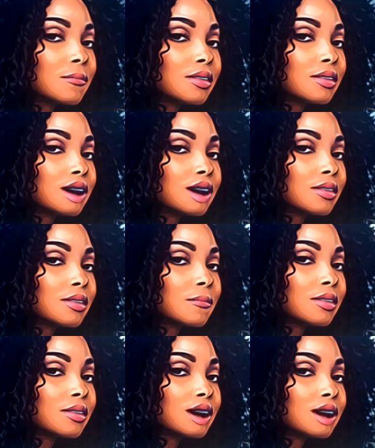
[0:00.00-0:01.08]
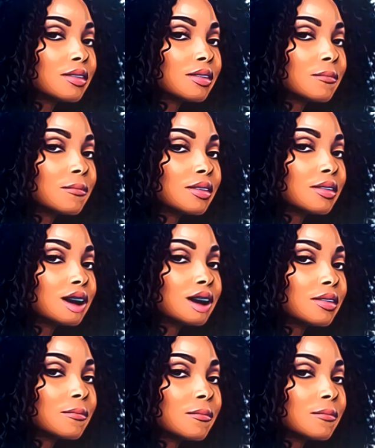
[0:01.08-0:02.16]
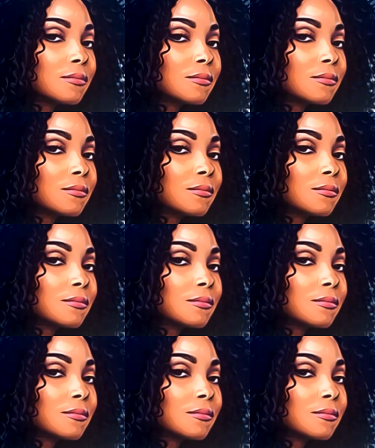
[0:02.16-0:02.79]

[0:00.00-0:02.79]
Anyway, moving forward.